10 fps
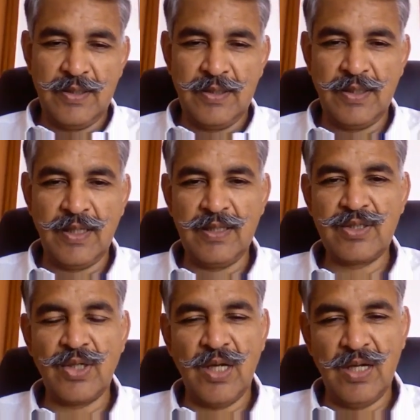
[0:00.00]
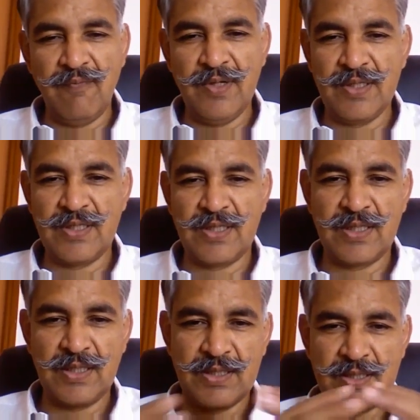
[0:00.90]
There is
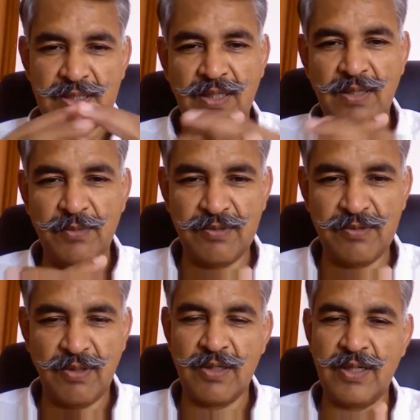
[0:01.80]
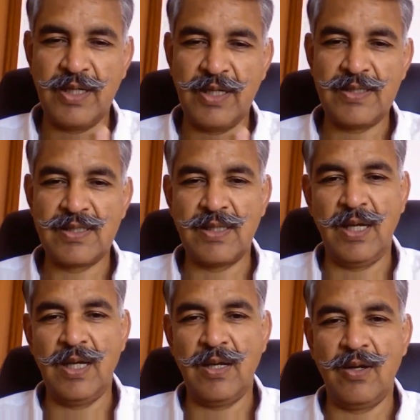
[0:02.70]
always a struggle between organized
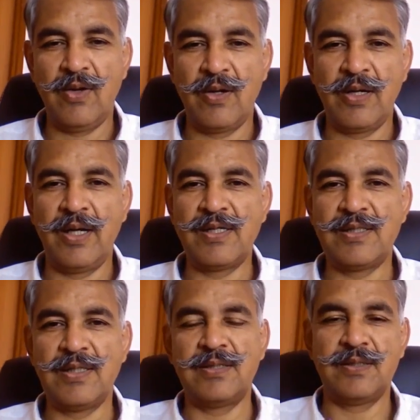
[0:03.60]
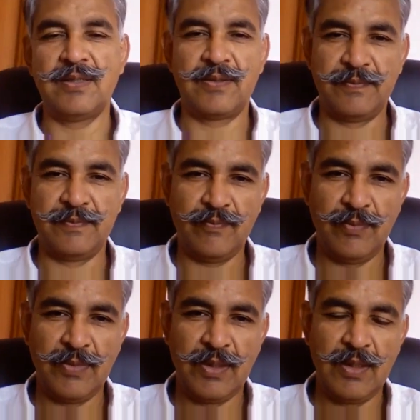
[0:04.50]
and unorganized sector.
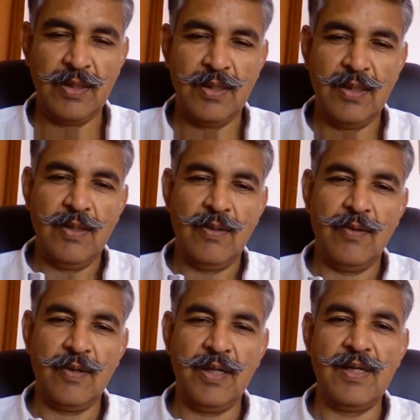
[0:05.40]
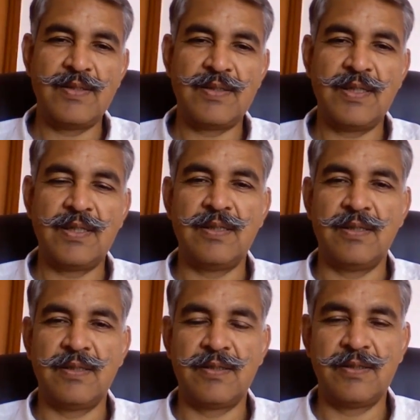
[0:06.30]
Organized
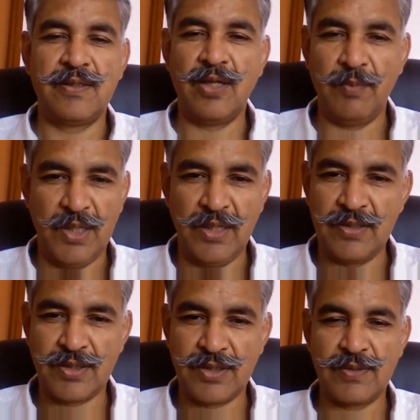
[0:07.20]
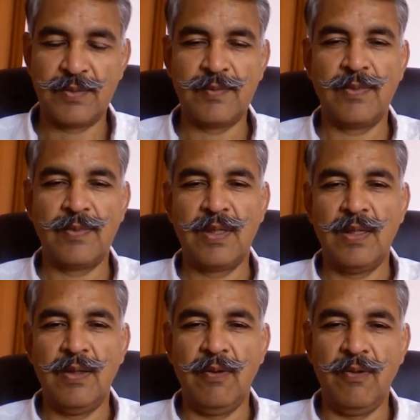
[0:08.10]
sector dominates.
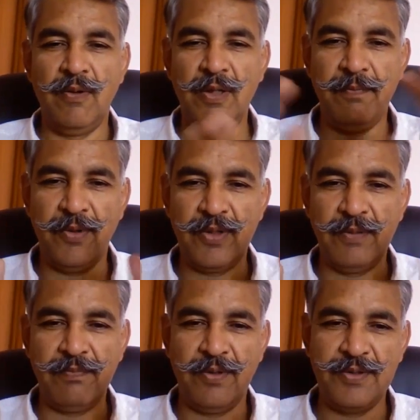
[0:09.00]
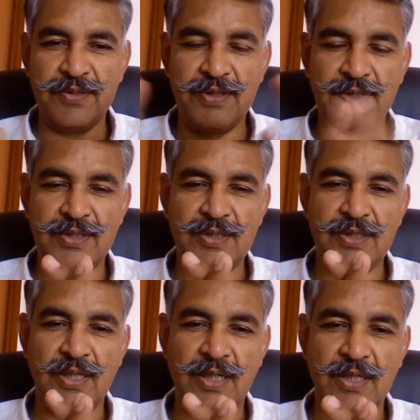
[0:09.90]
All important policies
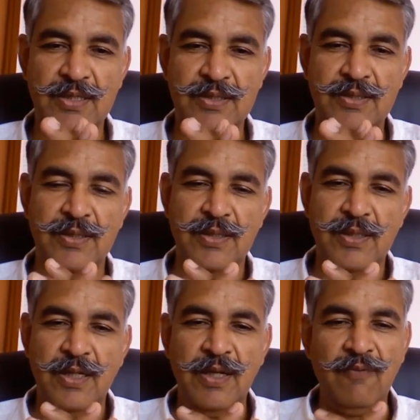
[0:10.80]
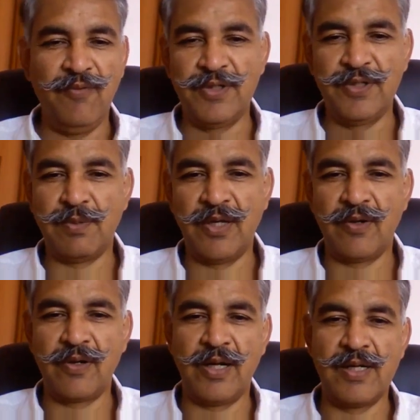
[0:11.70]
are influenced by
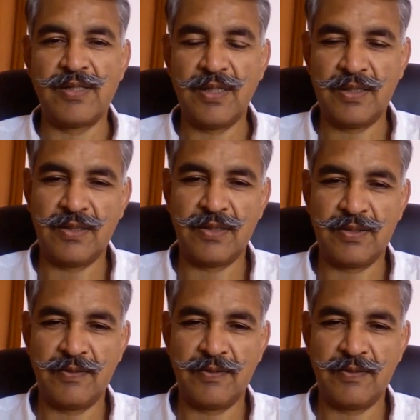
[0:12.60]
organized sector.